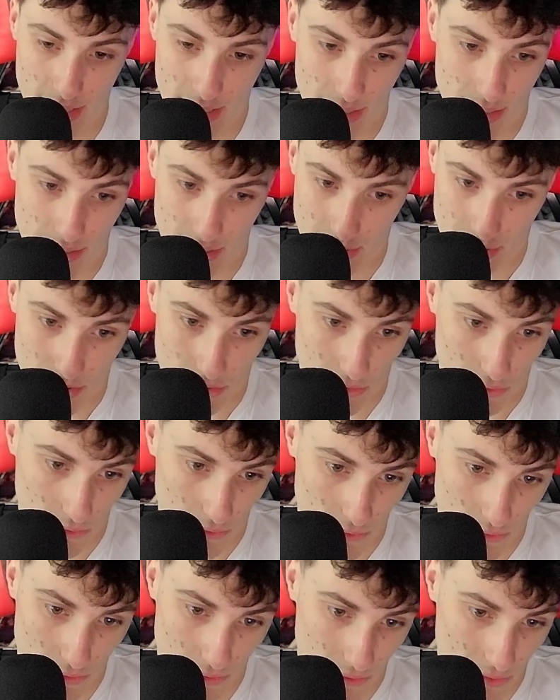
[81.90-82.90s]
know,
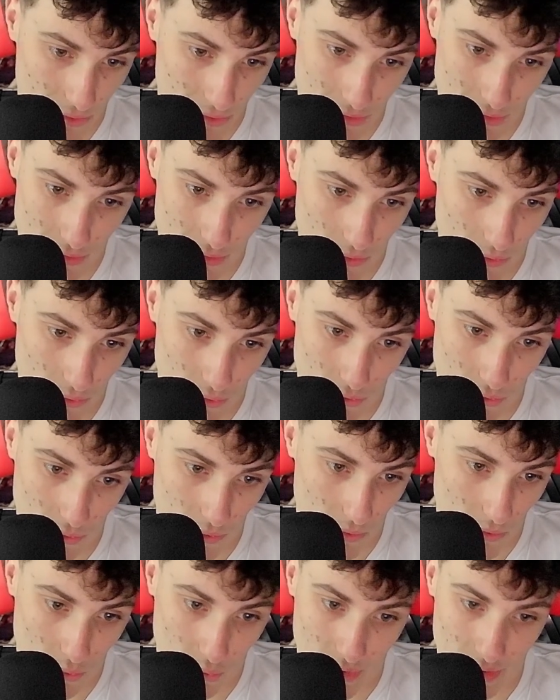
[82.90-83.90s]

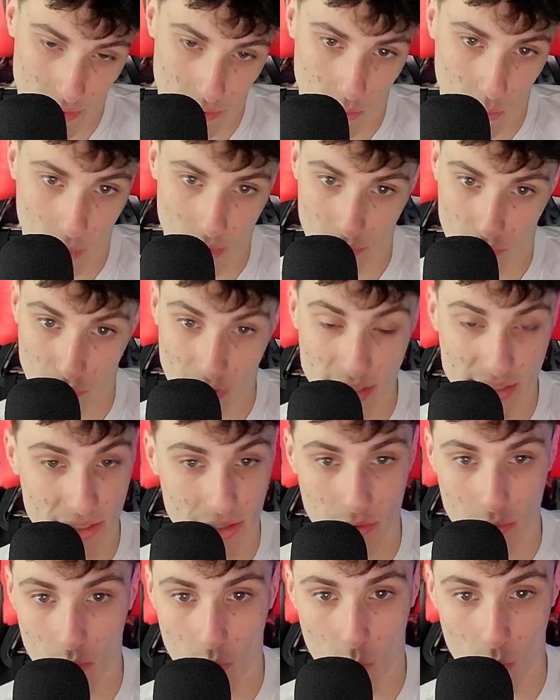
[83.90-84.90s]
when
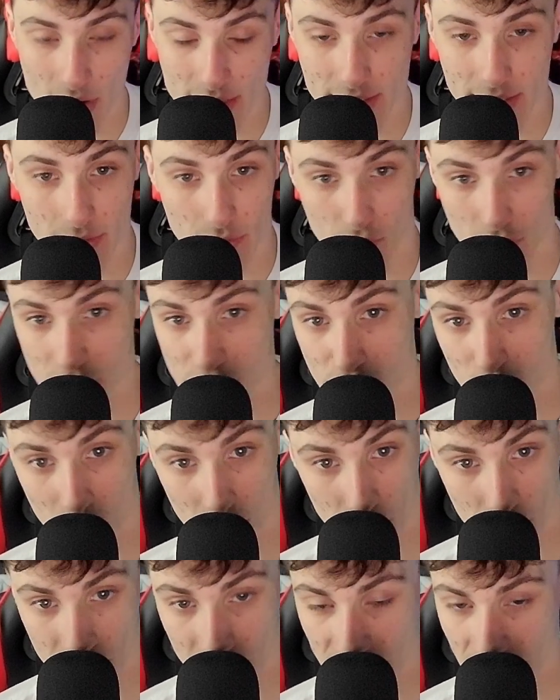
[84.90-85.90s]
Weston Richburg
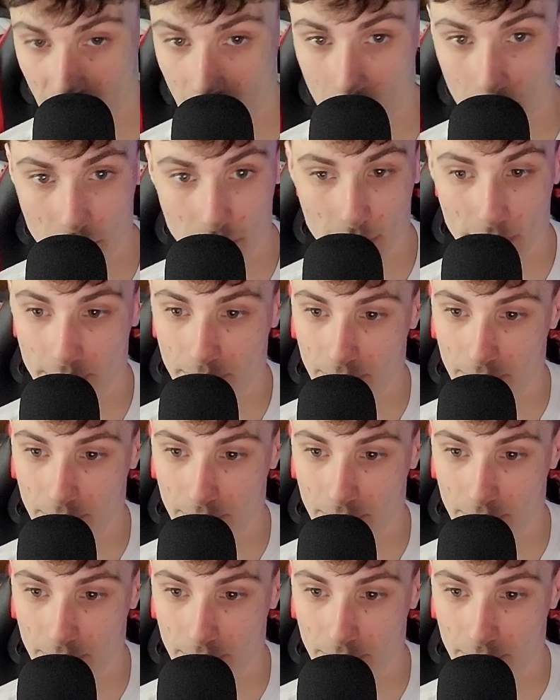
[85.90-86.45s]
retired,